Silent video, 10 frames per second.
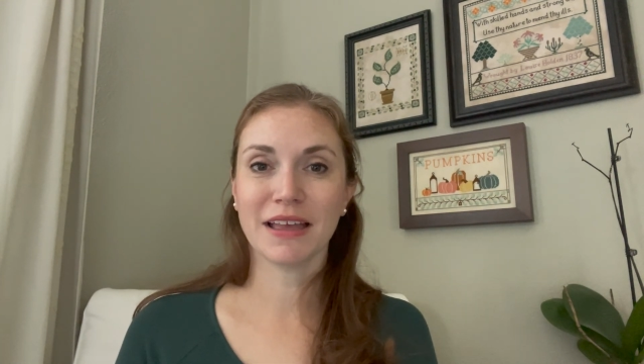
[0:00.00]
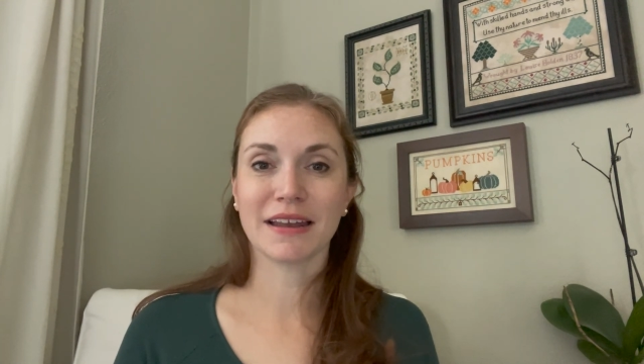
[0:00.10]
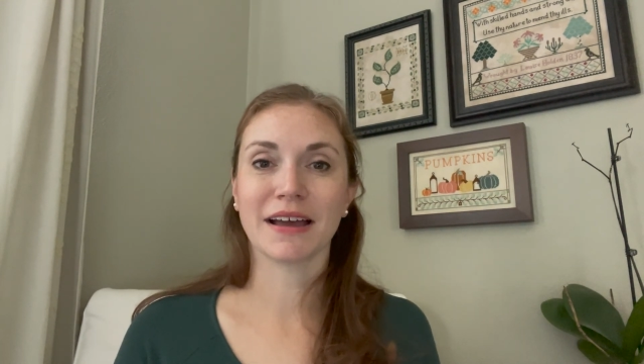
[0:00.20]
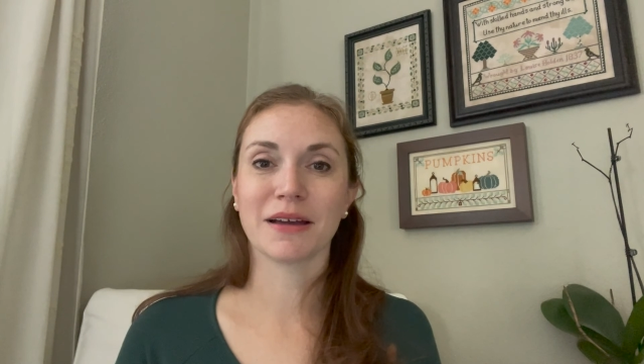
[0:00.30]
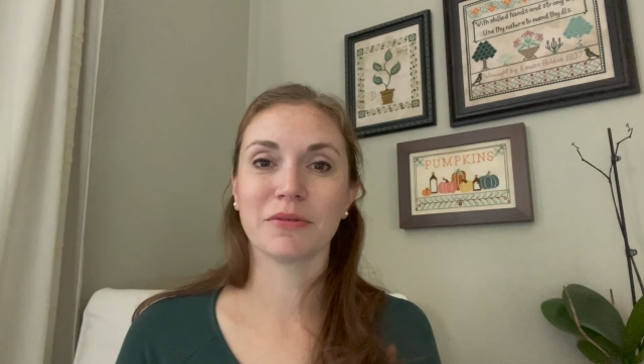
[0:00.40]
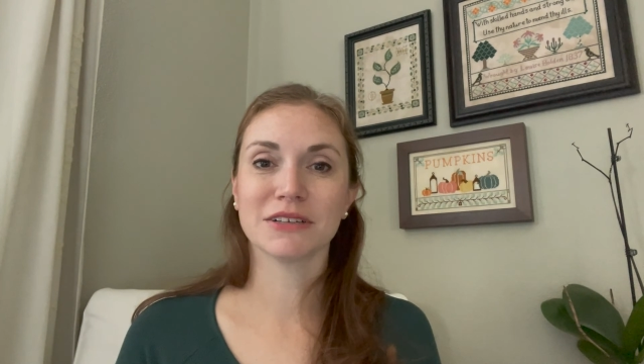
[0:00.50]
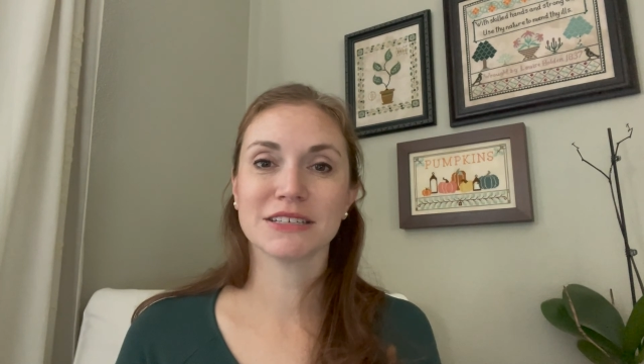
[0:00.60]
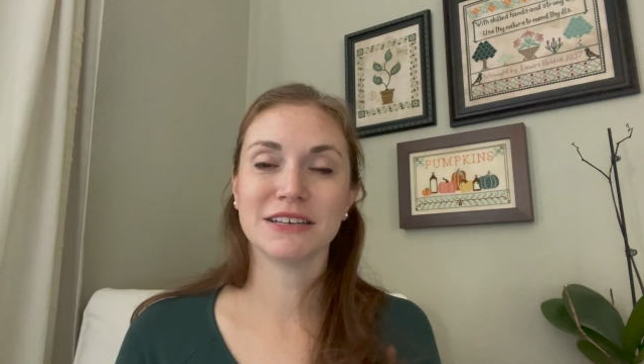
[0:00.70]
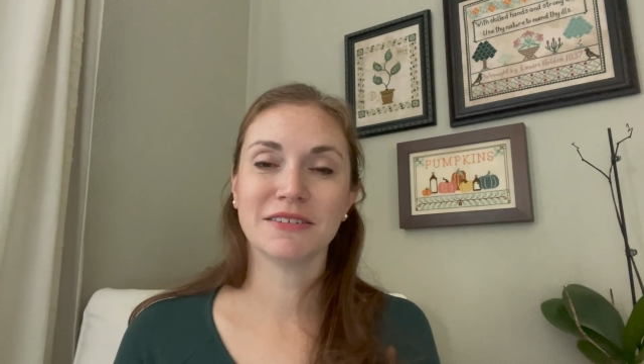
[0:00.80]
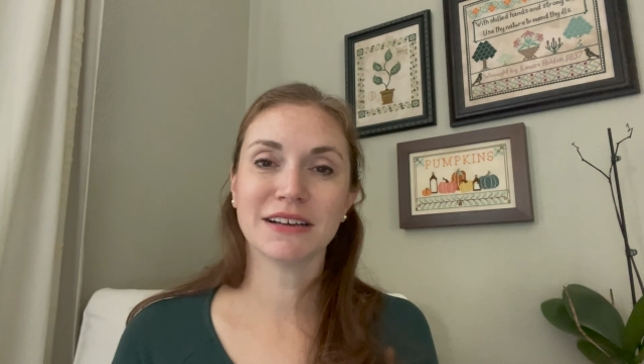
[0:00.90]
and I will
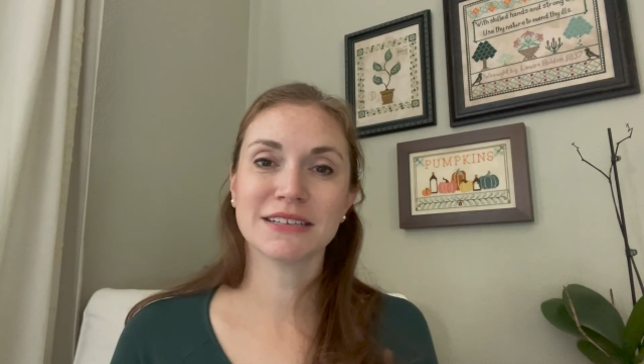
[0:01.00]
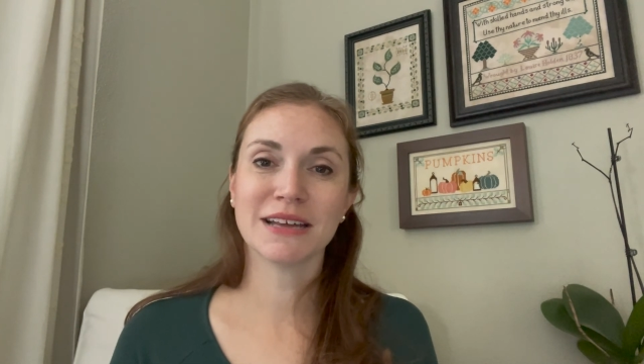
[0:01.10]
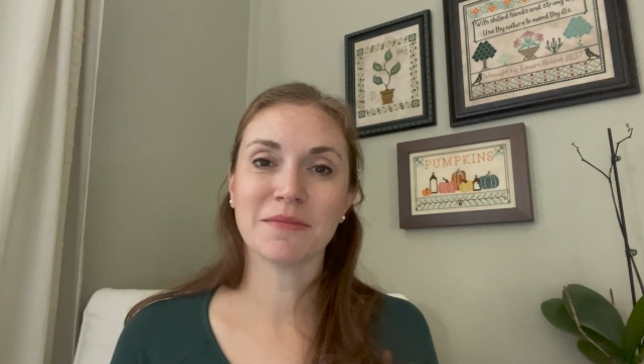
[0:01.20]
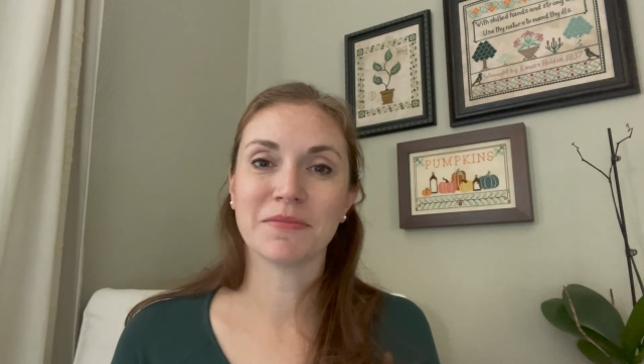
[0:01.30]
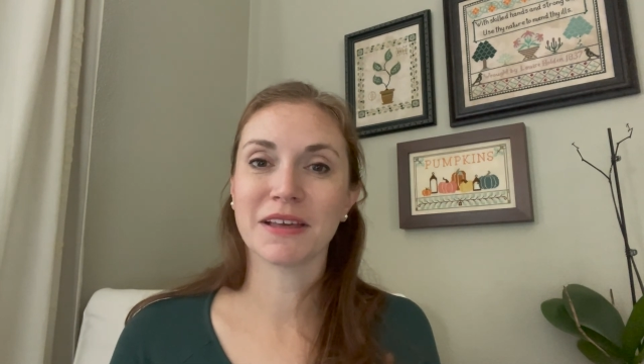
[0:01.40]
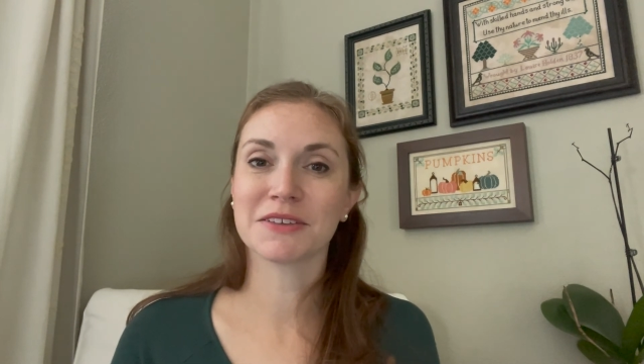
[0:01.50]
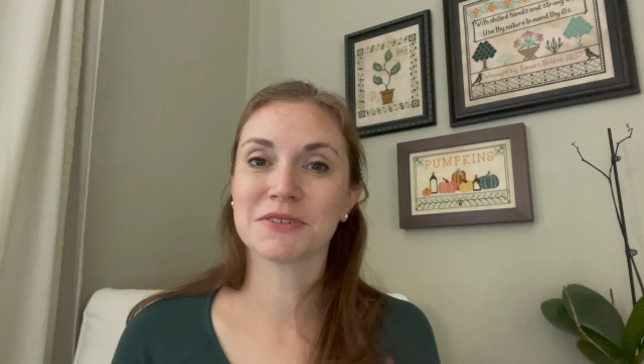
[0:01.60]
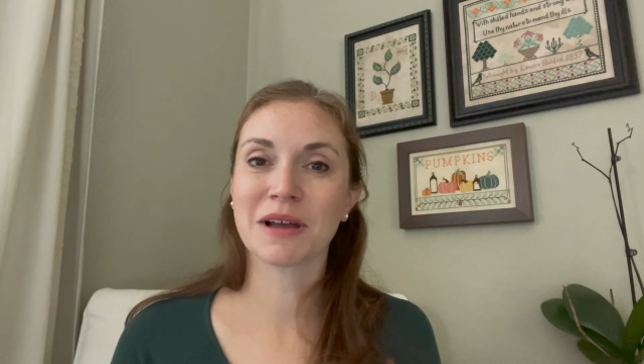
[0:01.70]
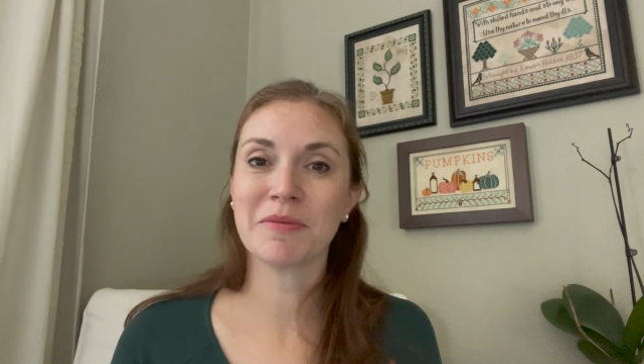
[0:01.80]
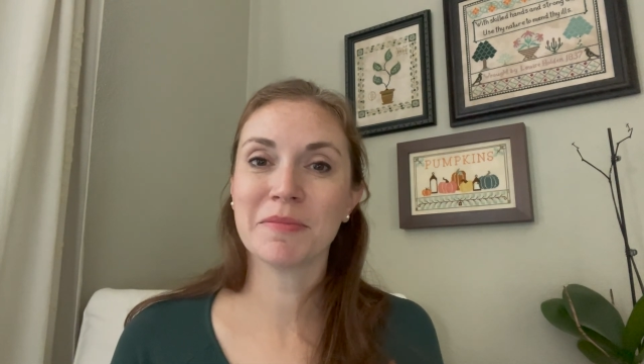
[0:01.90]
see you next time. Thanks for
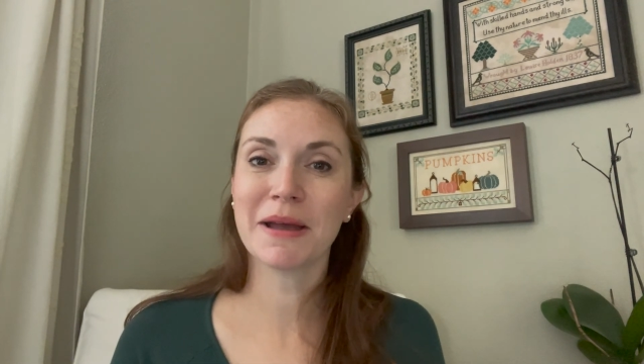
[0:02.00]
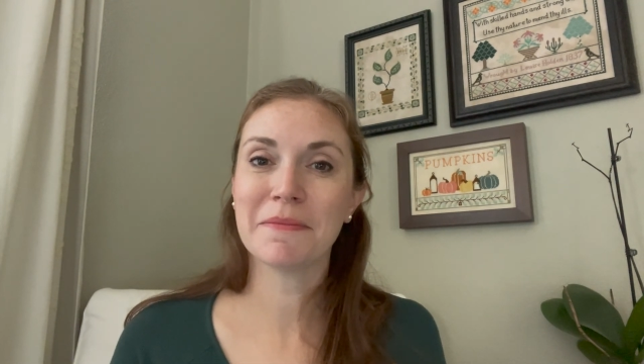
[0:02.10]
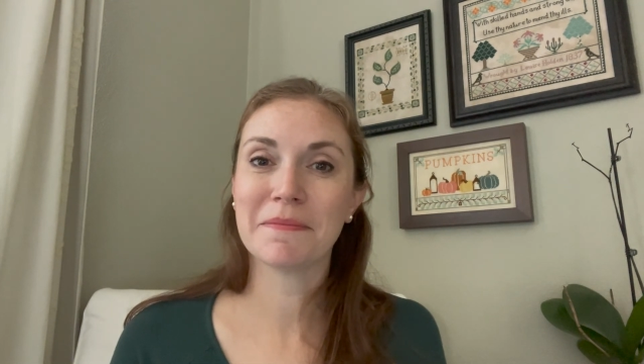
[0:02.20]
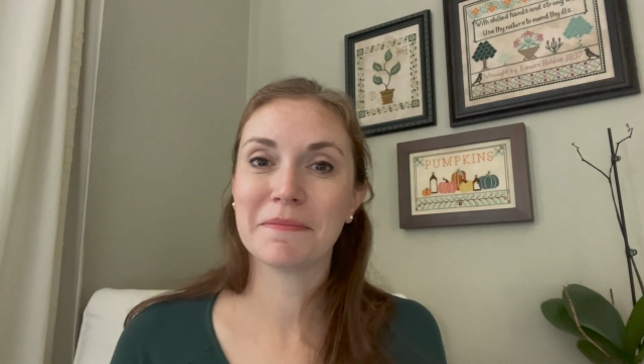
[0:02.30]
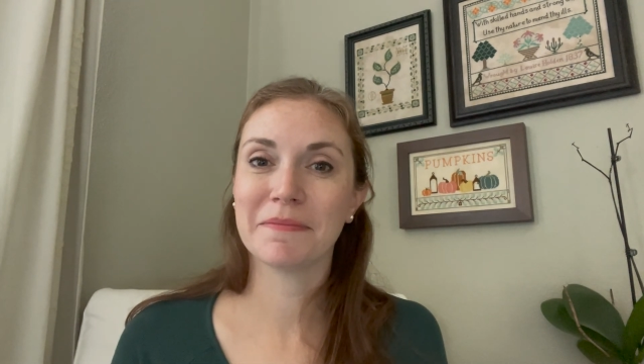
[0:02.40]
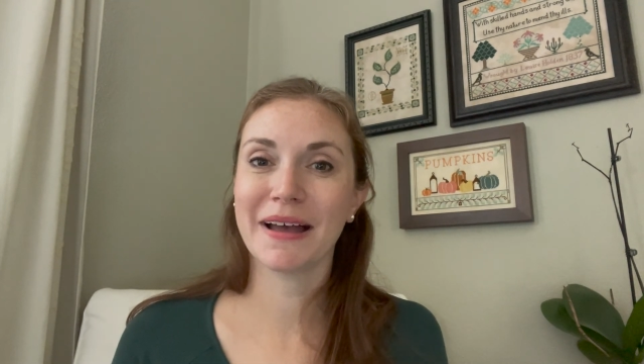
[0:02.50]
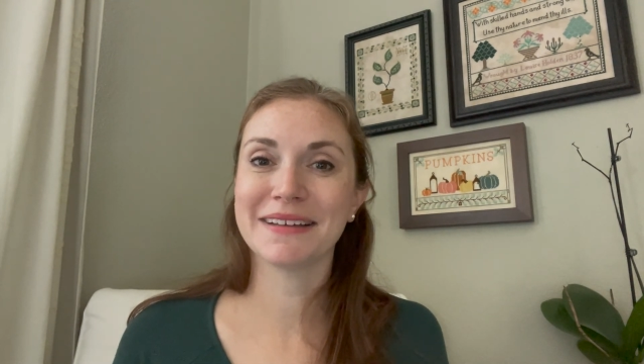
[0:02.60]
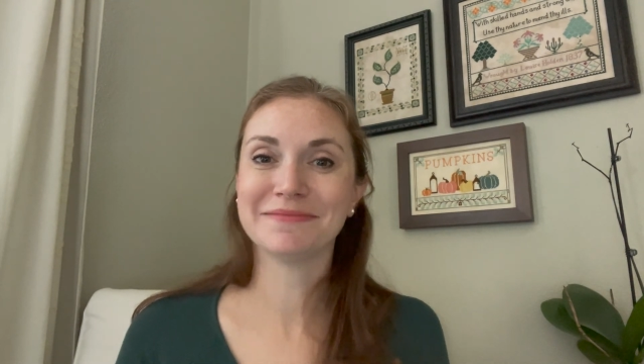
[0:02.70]
coming by. Bye.